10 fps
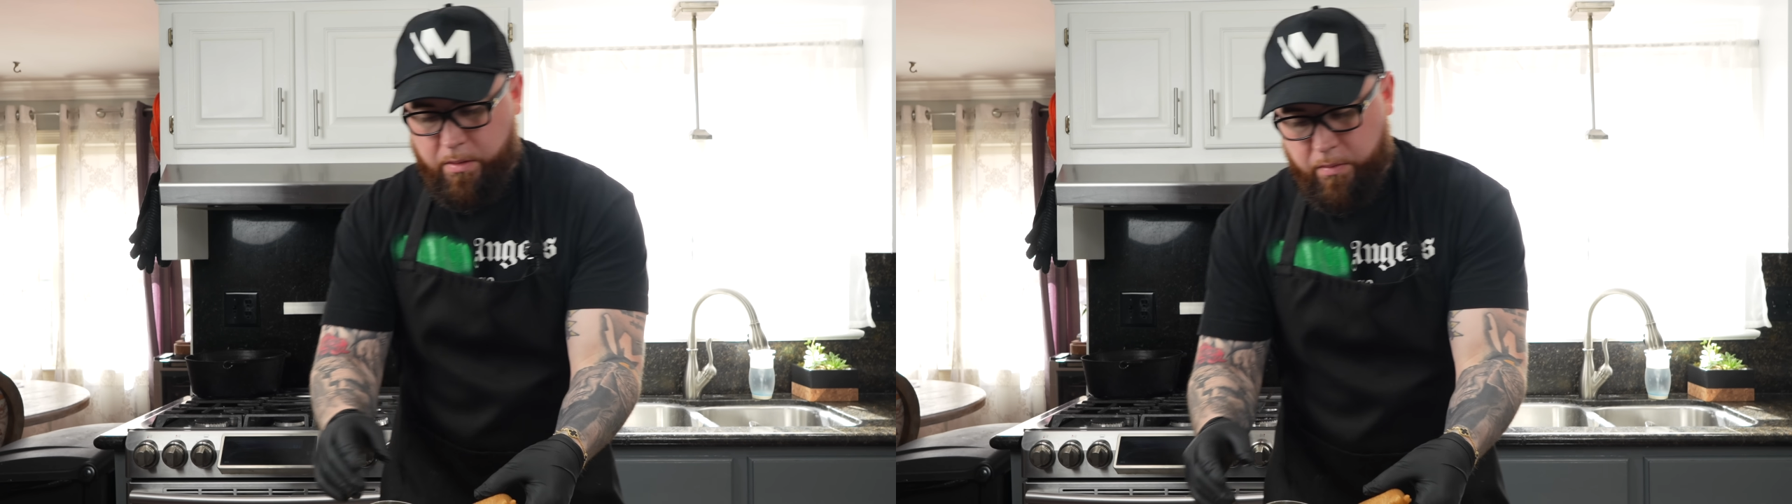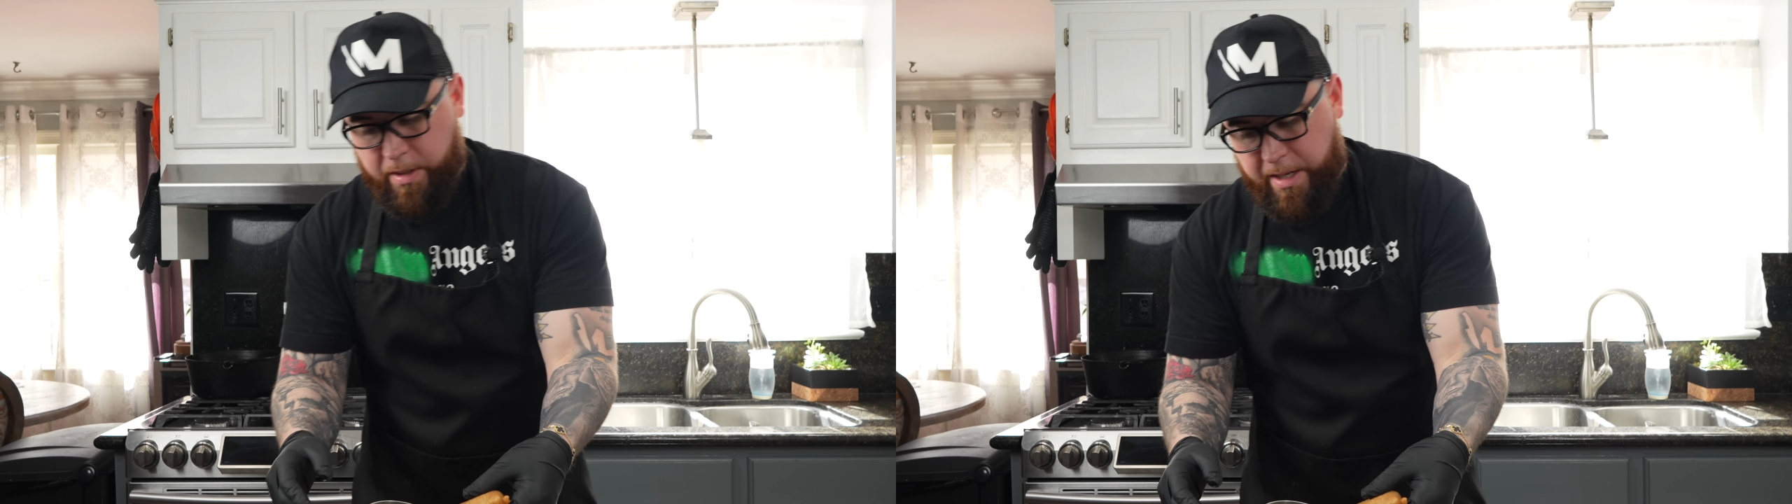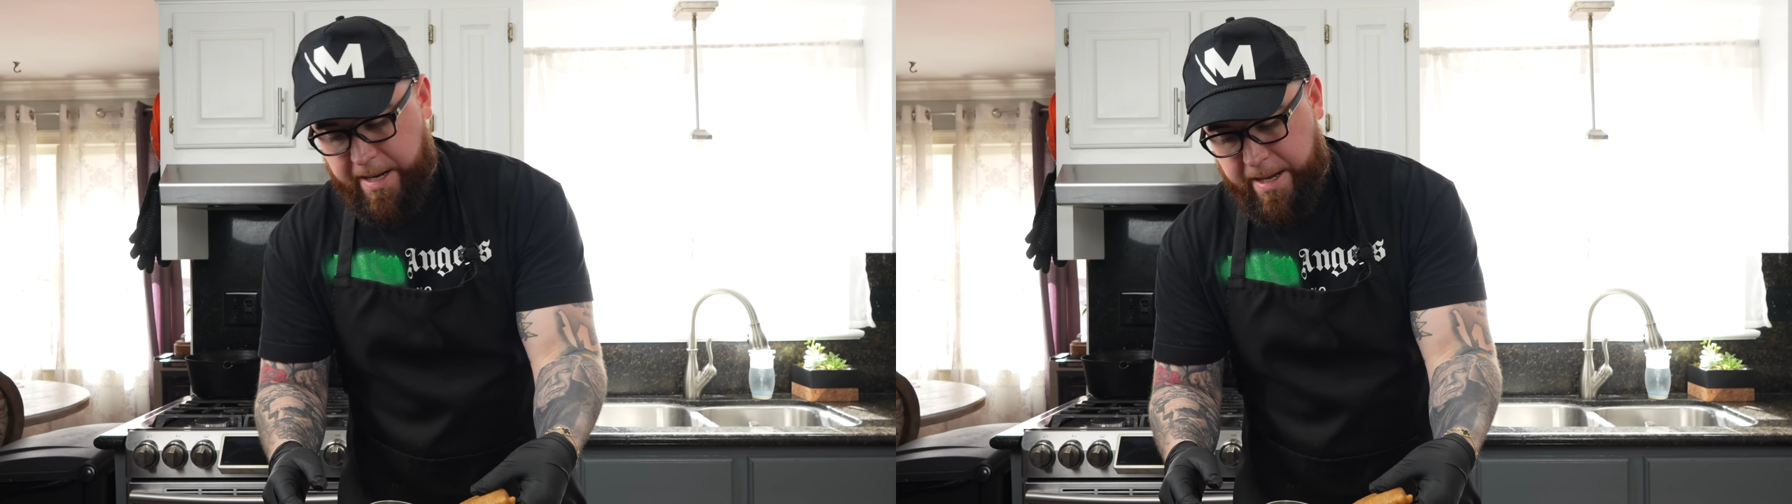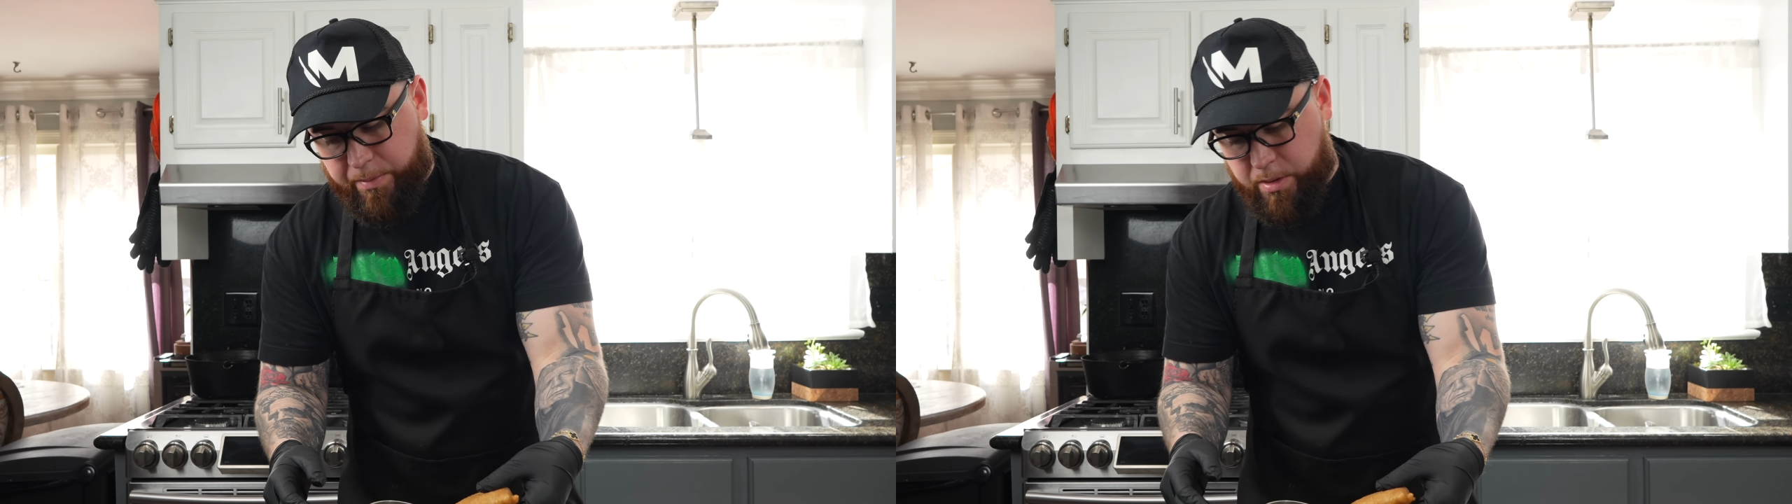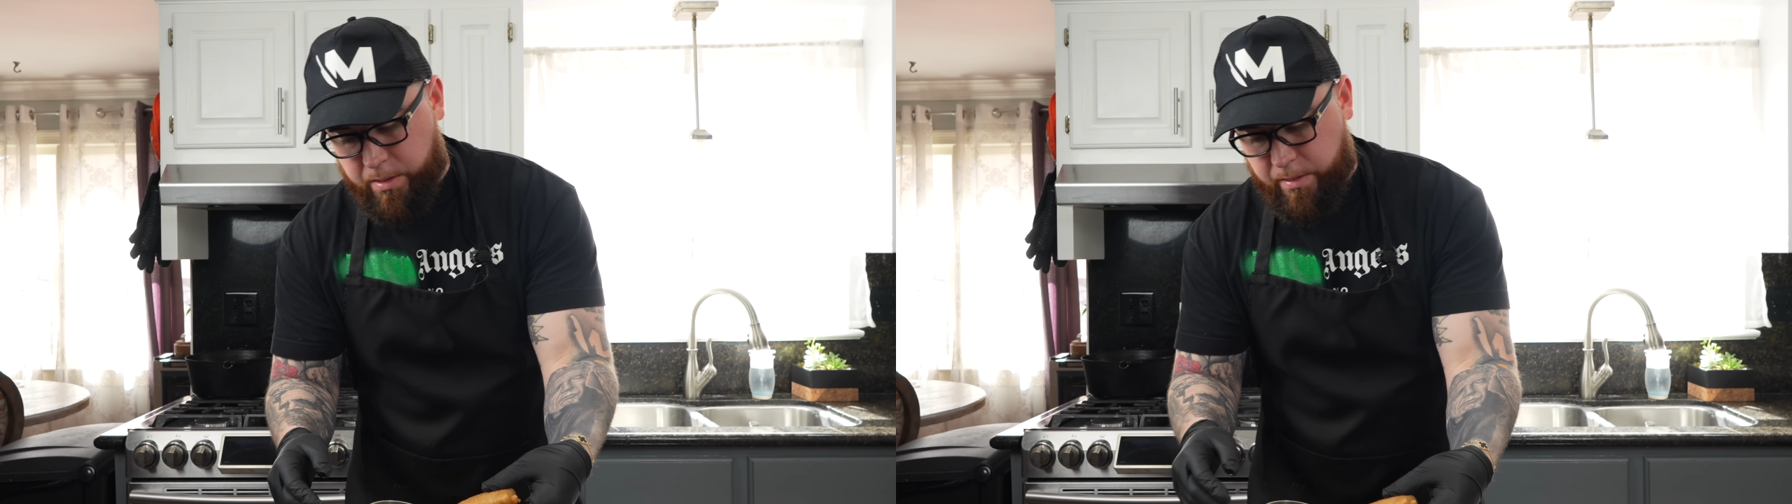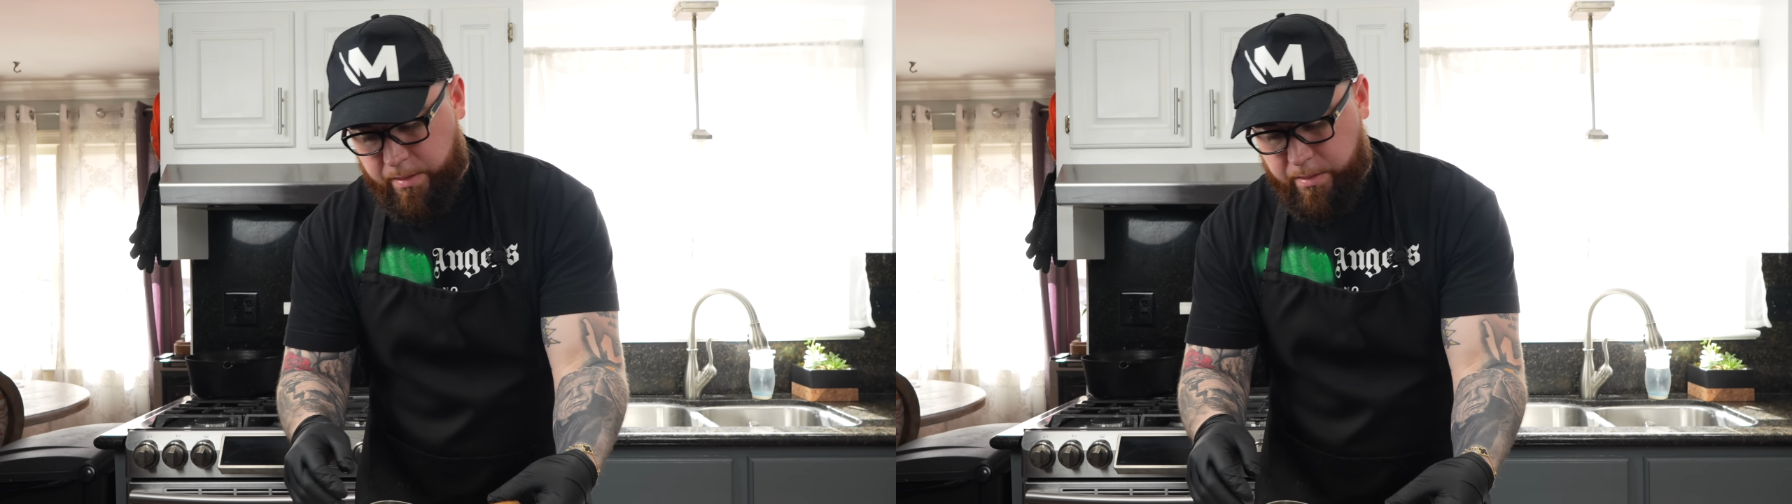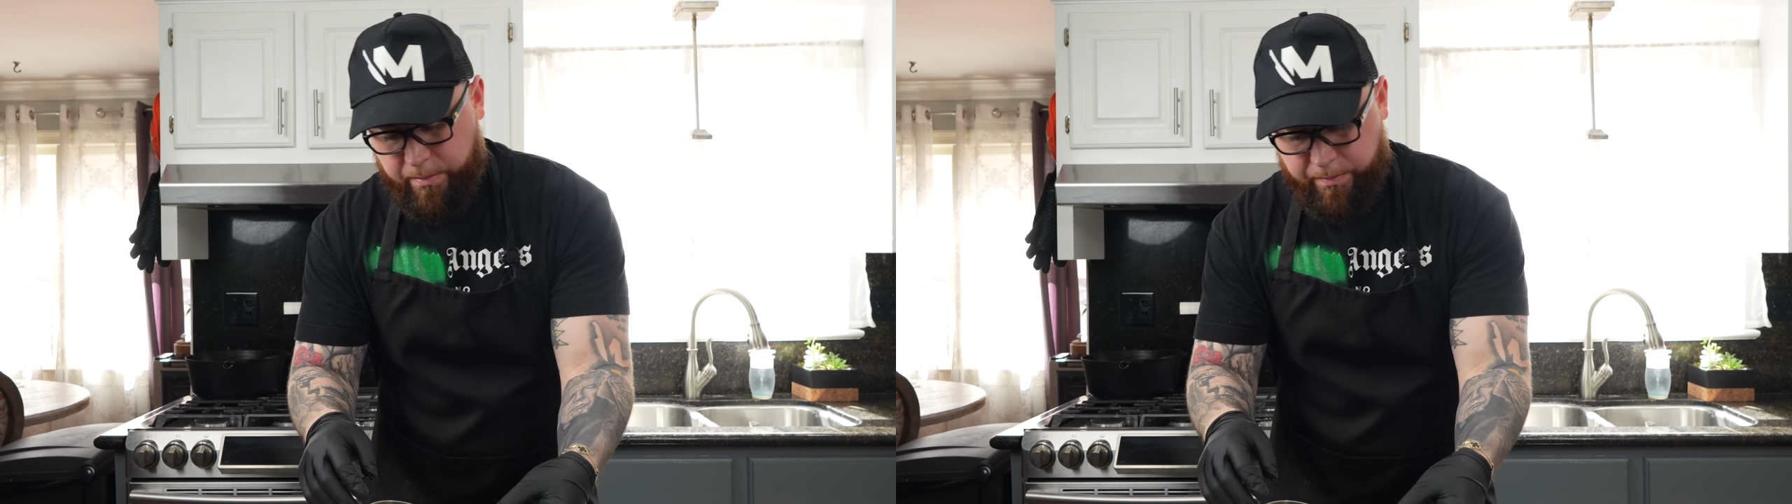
We got options.